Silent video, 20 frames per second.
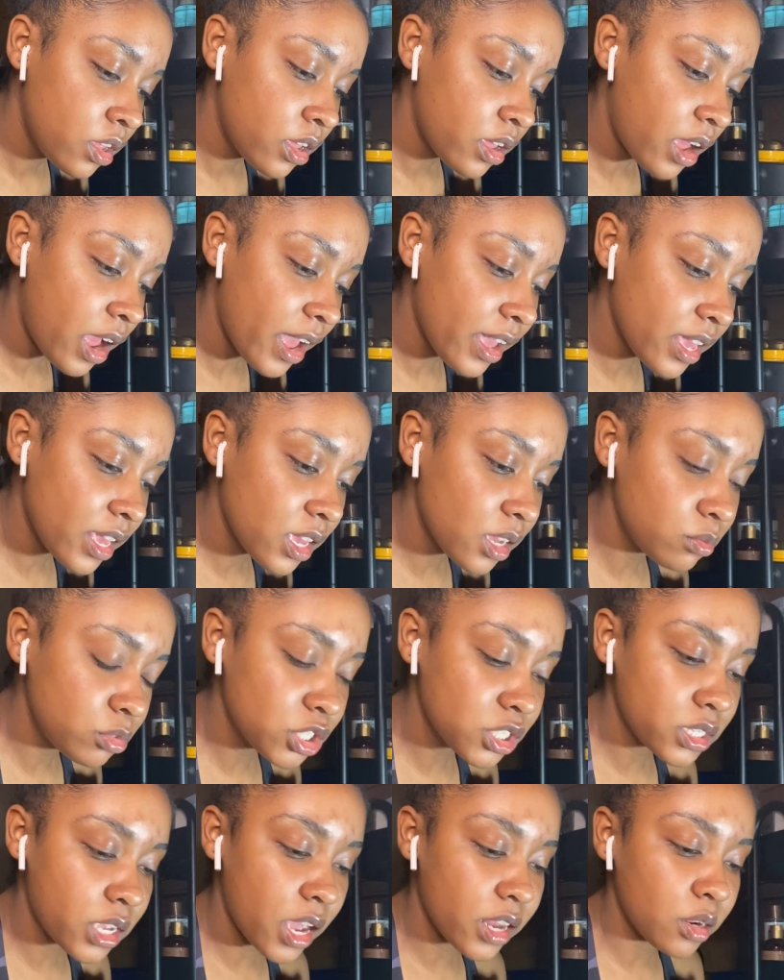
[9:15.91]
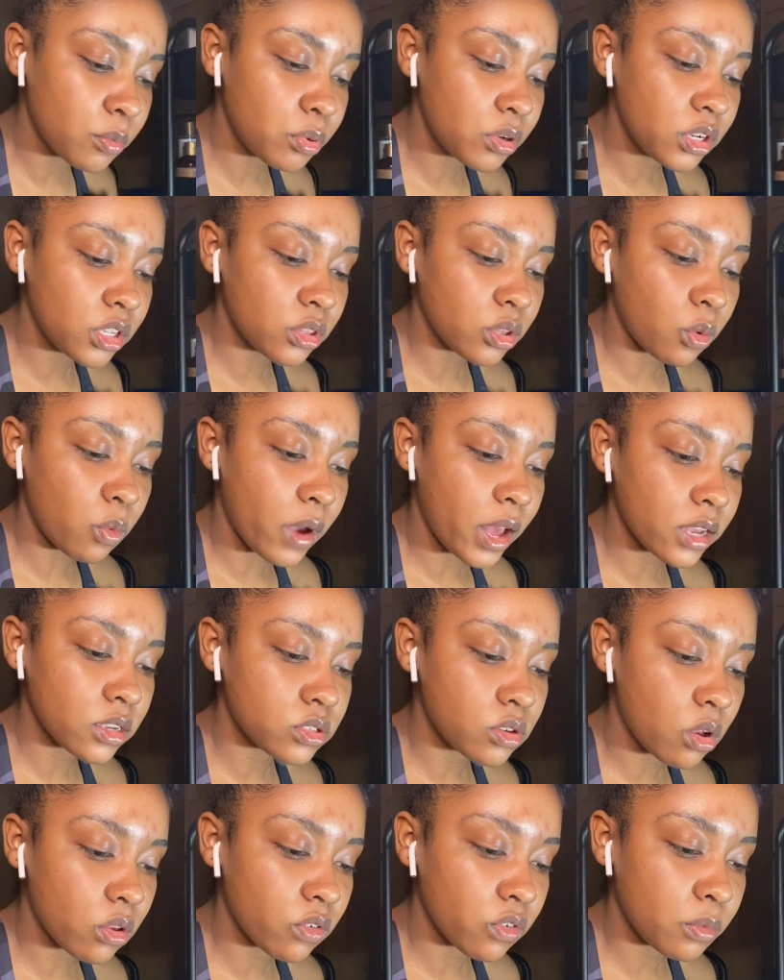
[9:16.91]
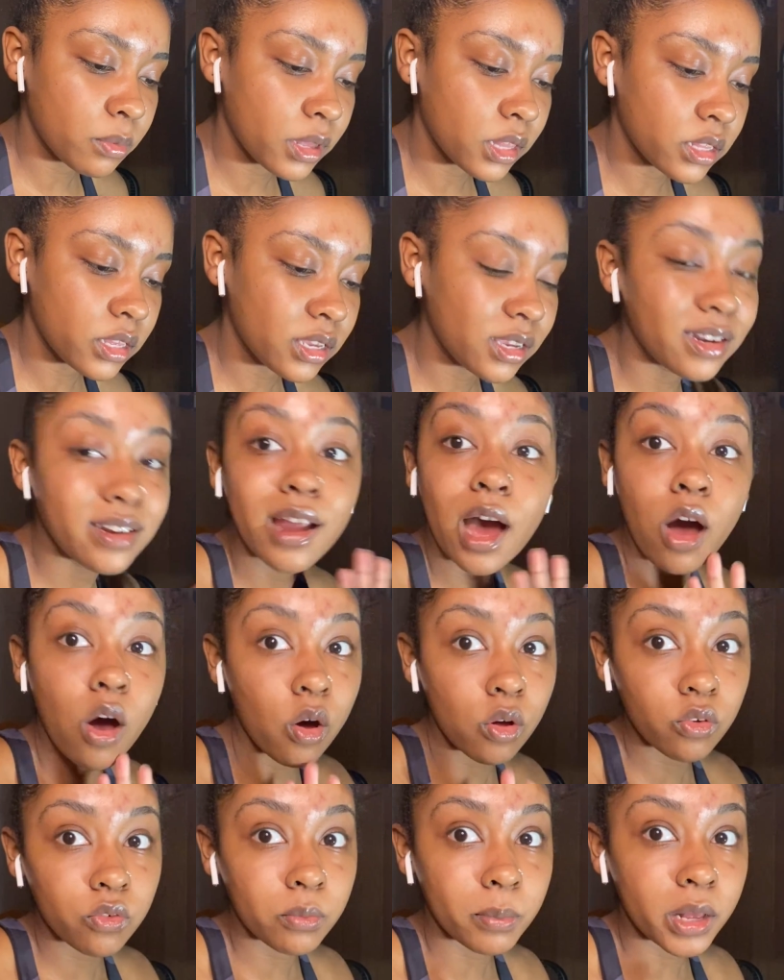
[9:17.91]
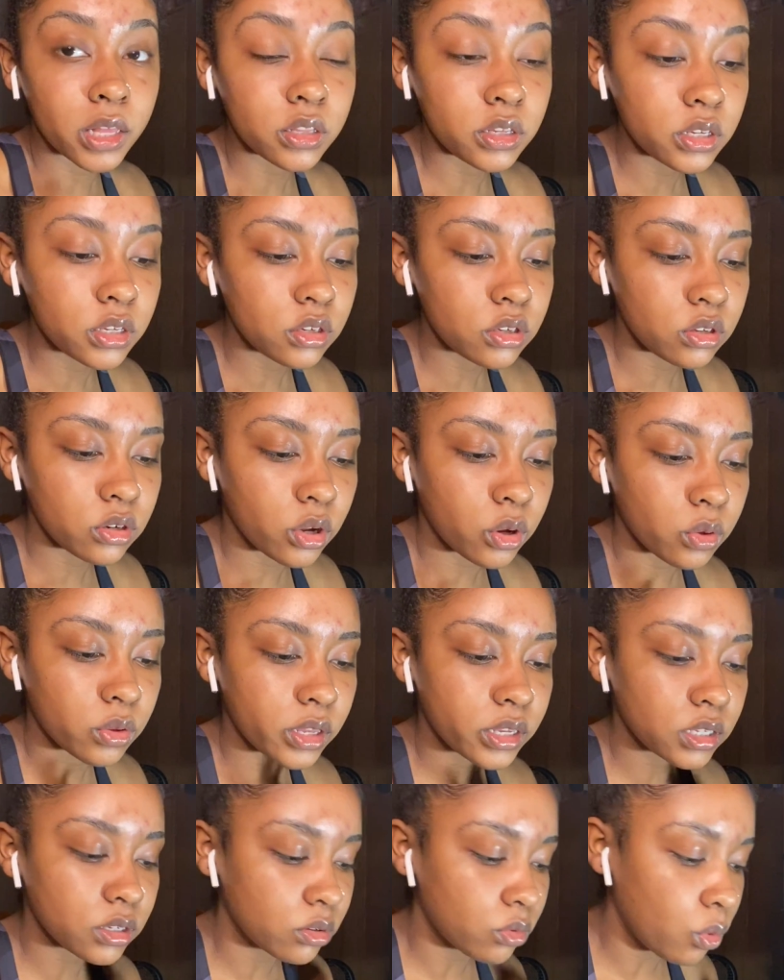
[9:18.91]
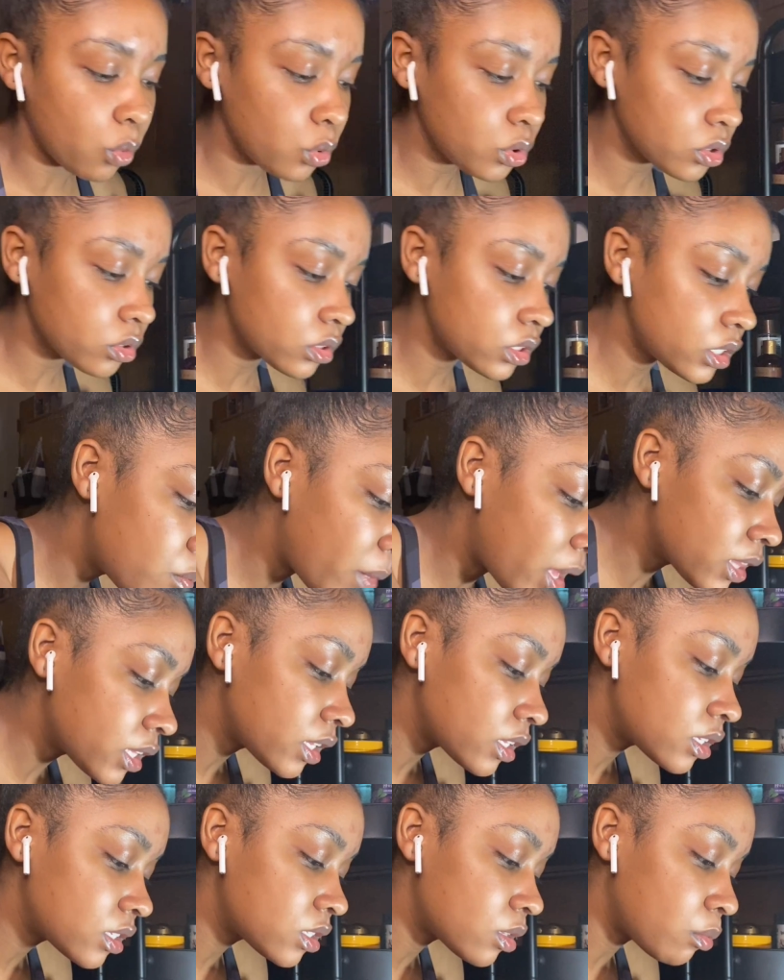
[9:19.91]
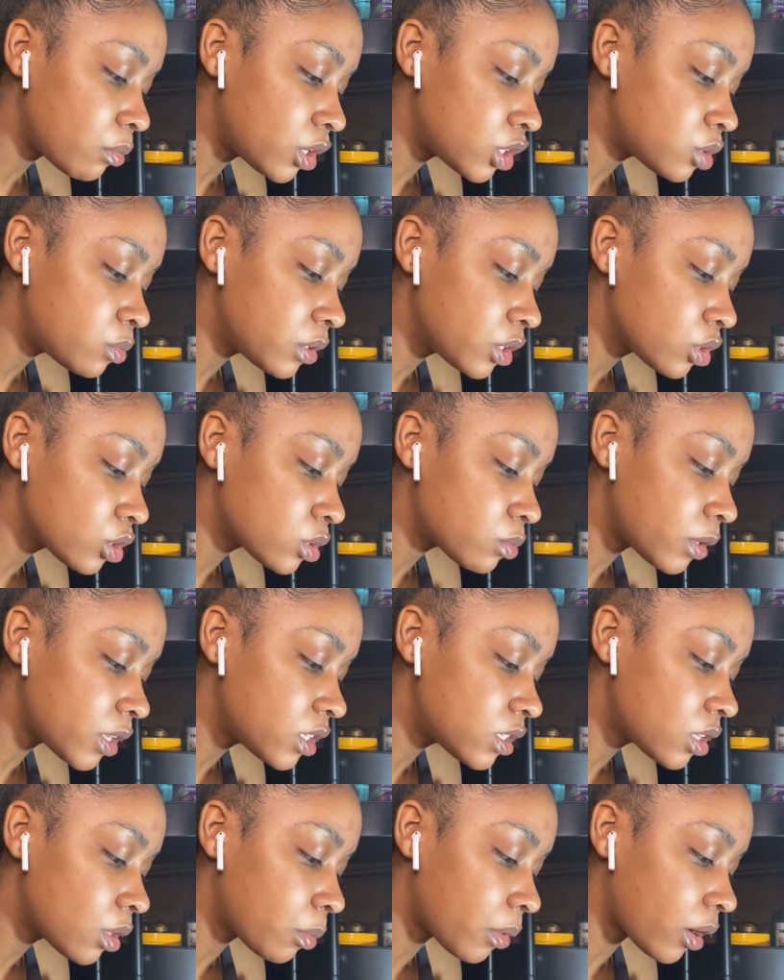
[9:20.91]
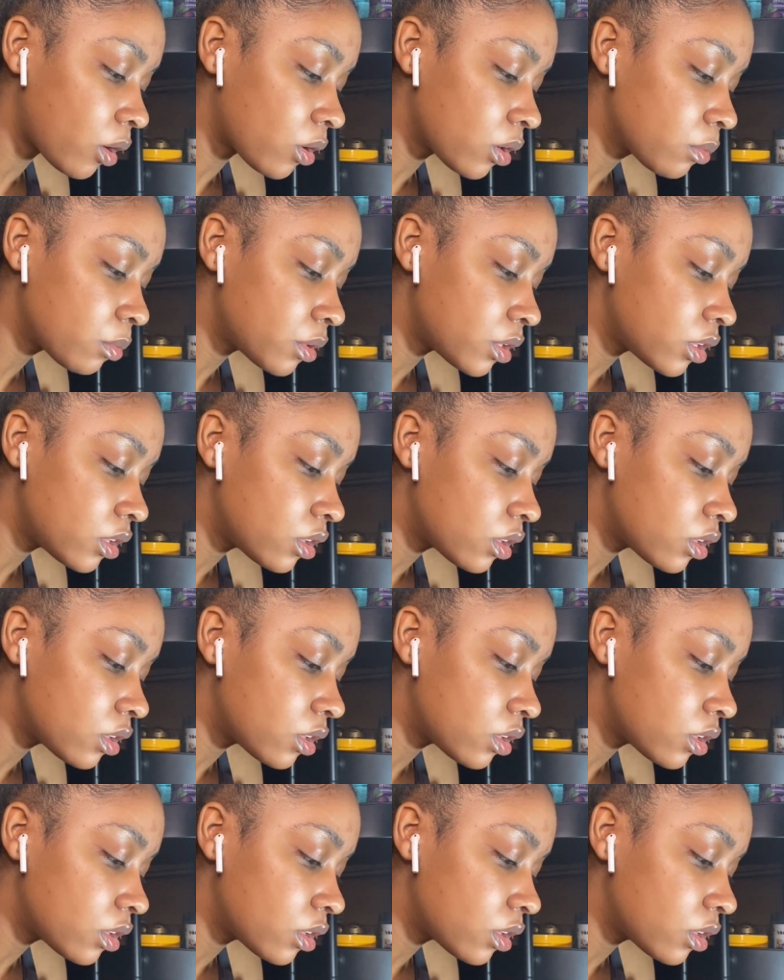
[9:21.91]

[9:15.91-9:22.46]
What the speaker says: I am just kind of putting the wax all over my leg, not all over my leg, you know, like orderly. My leg is a much bigger space than my armpit.